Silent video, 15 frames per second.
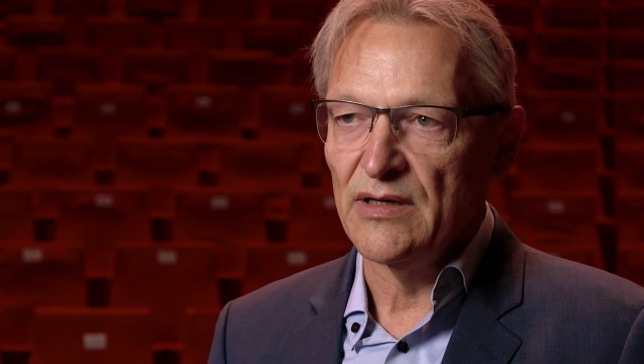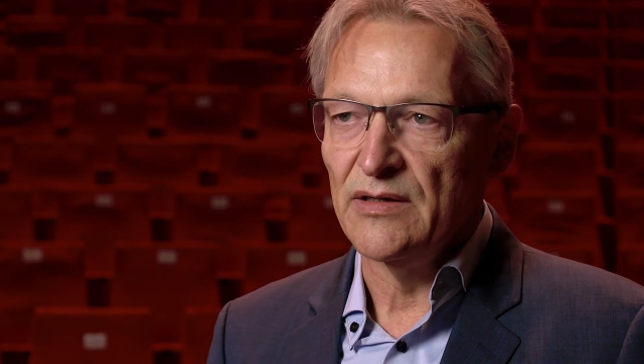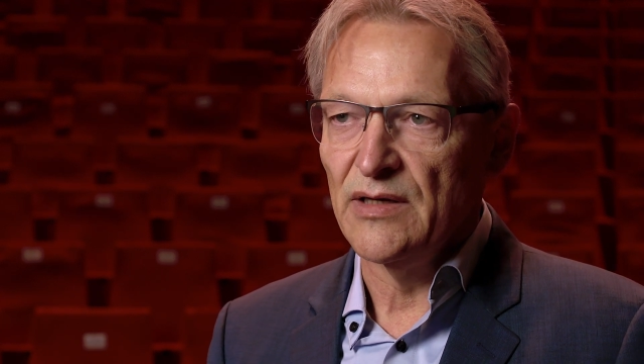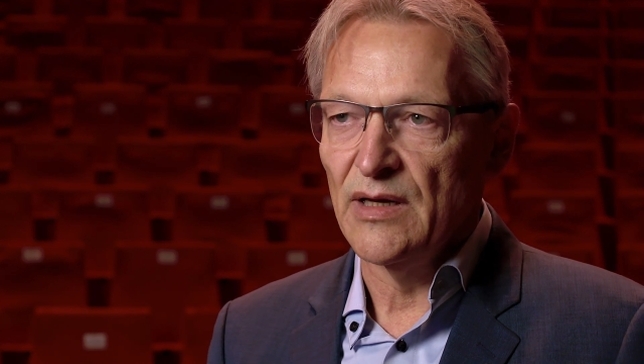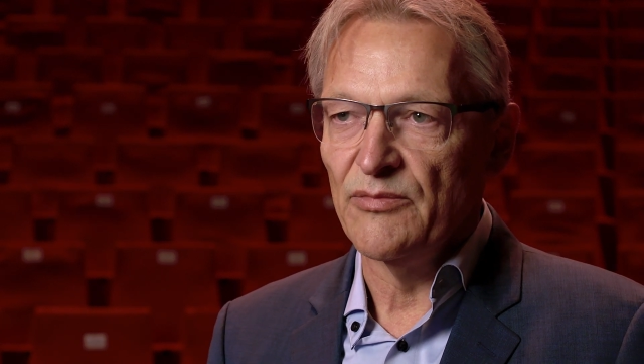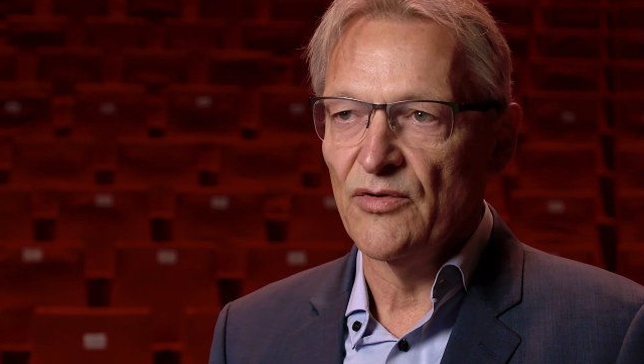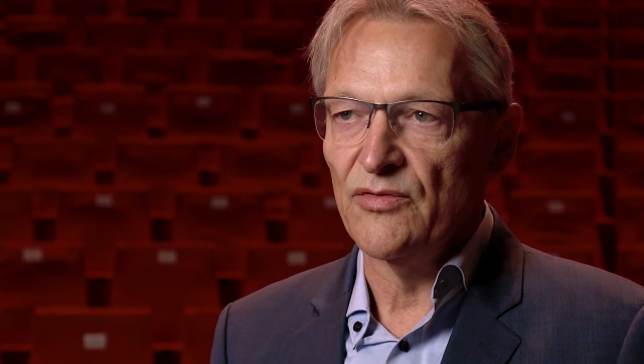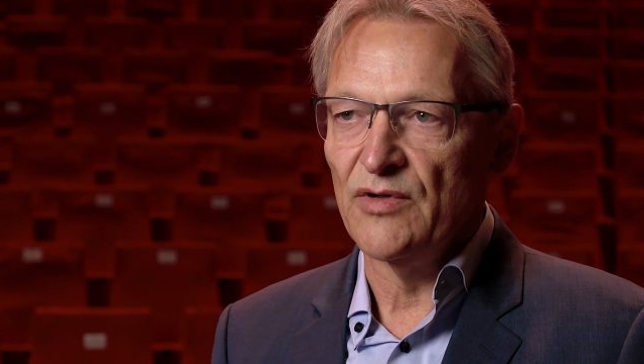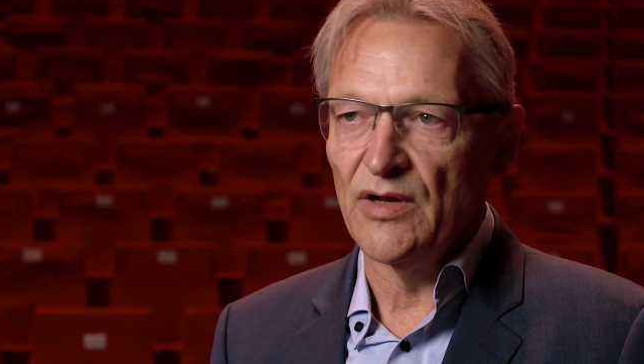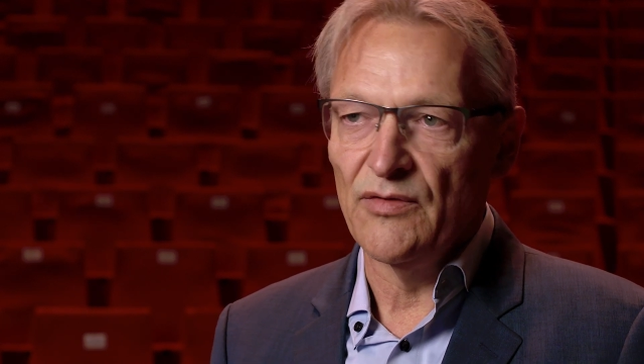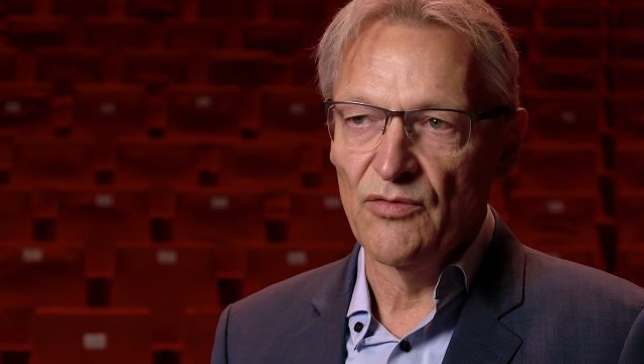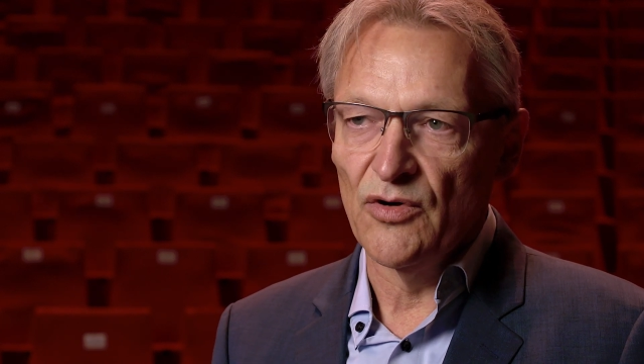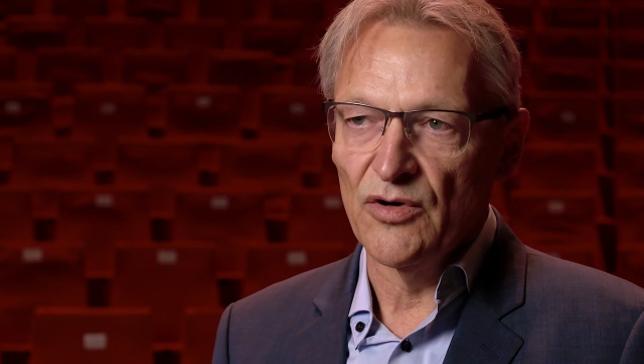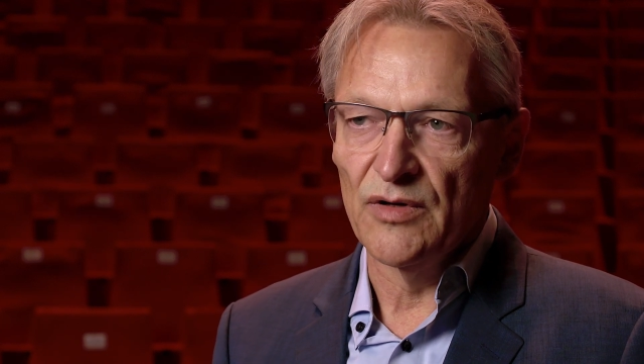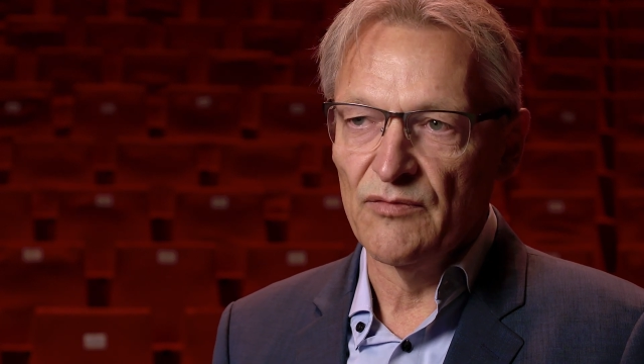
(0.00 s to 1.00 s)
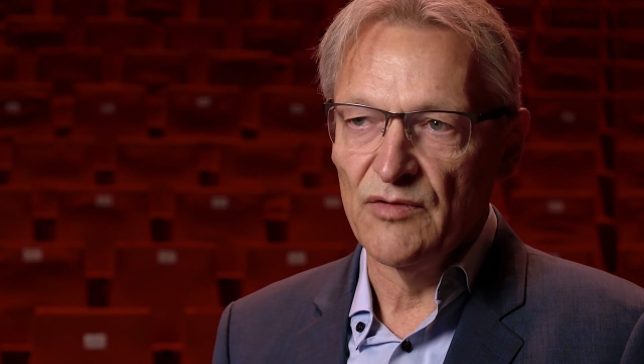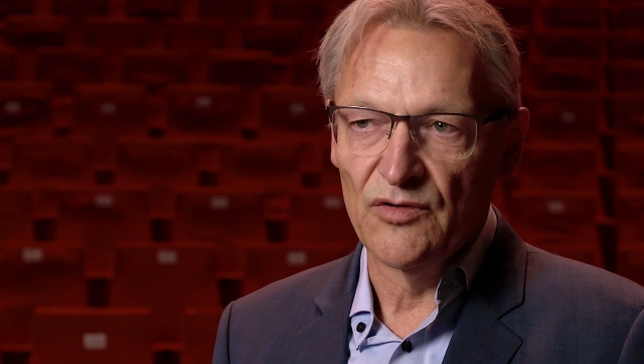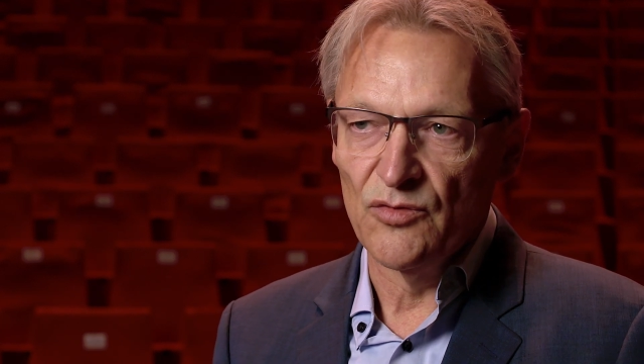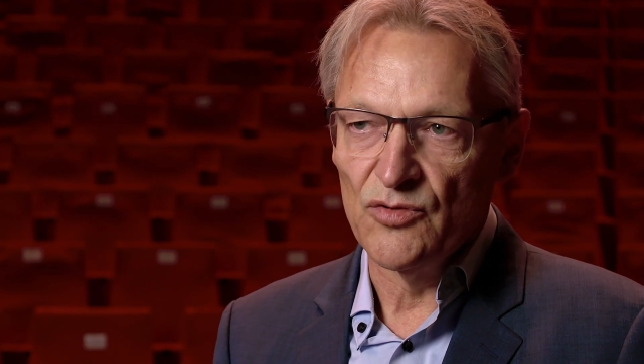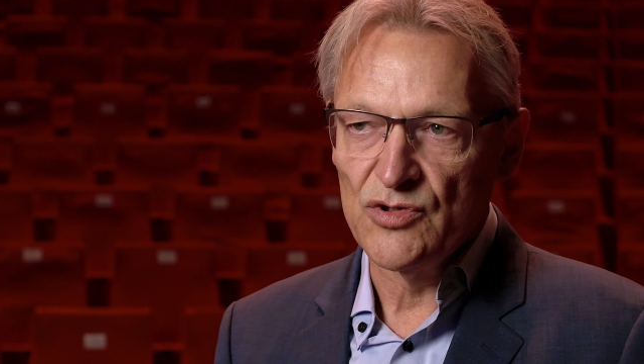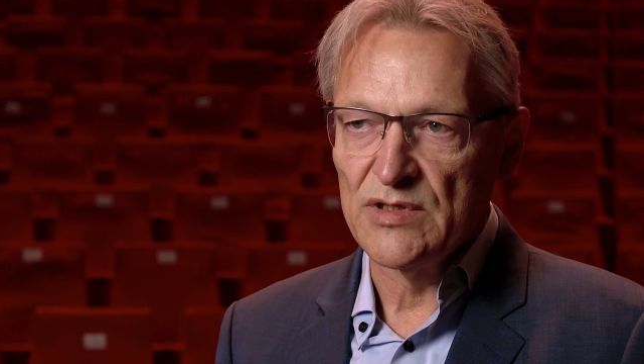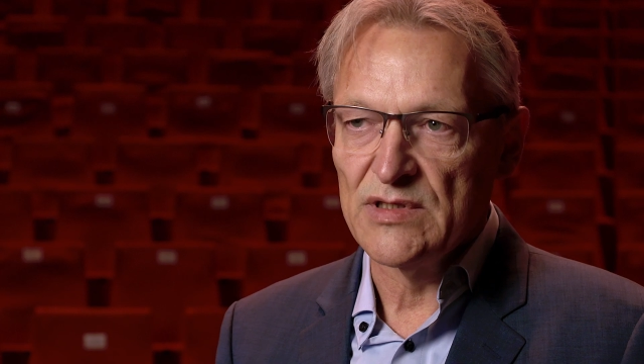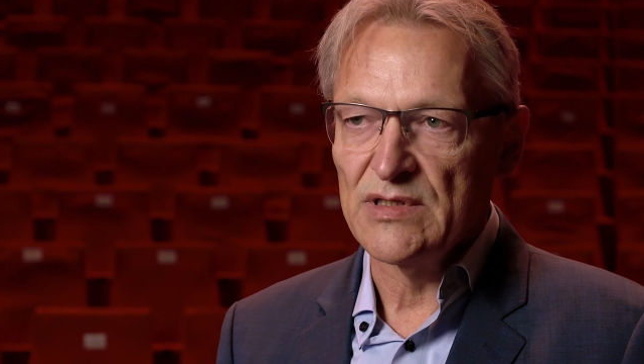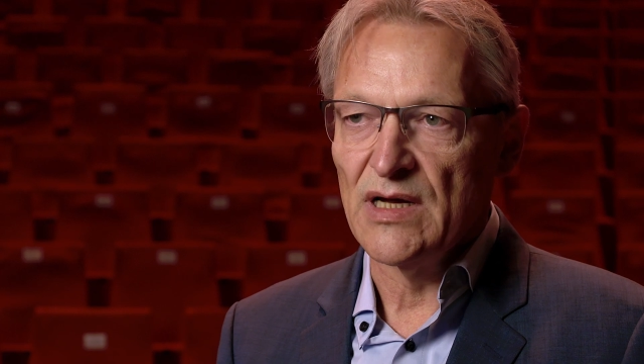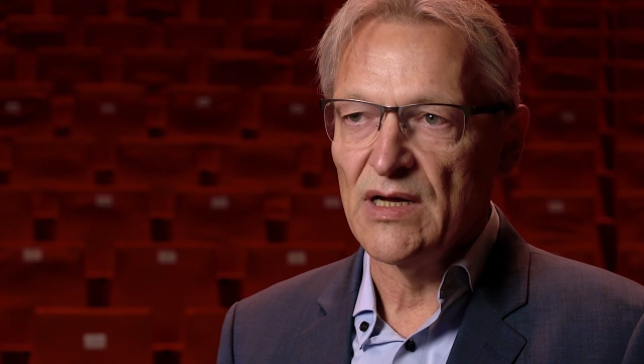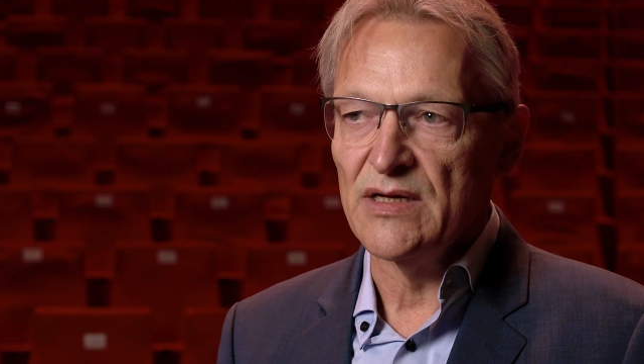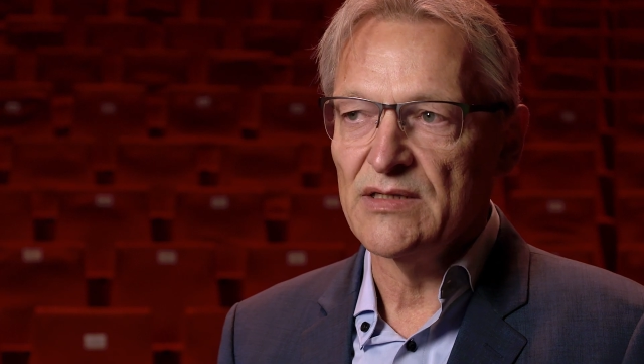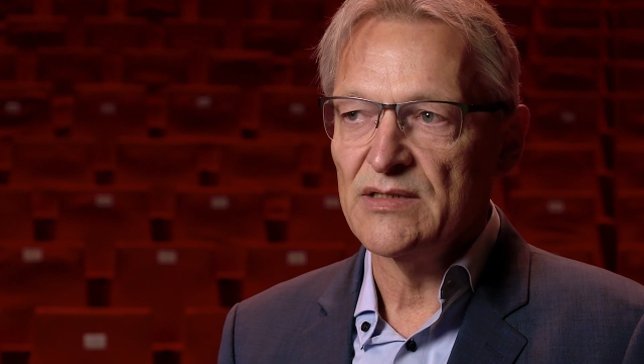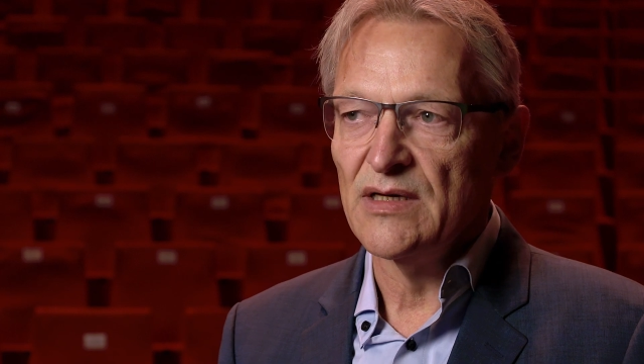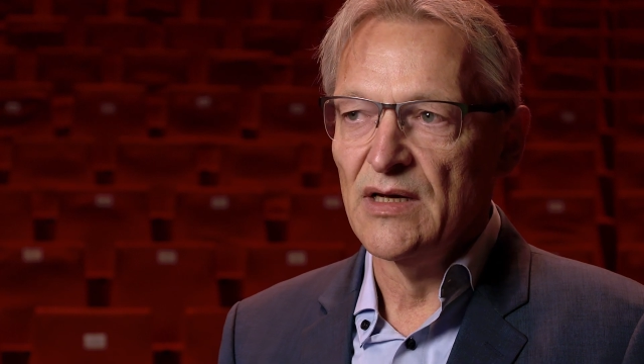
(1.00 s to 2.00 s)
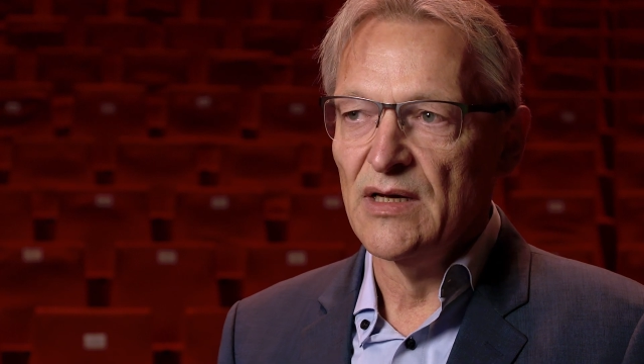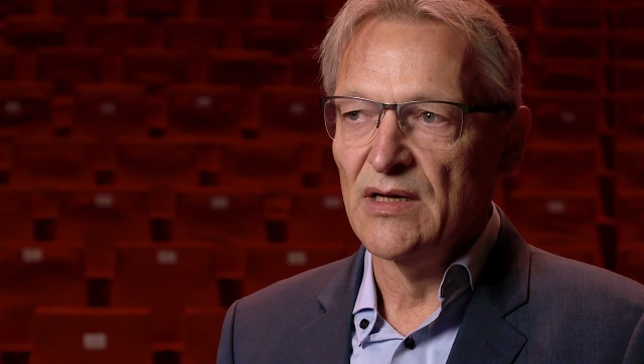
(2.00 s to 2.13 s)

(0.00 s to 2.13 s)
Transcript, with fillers: in terms of networking with social science.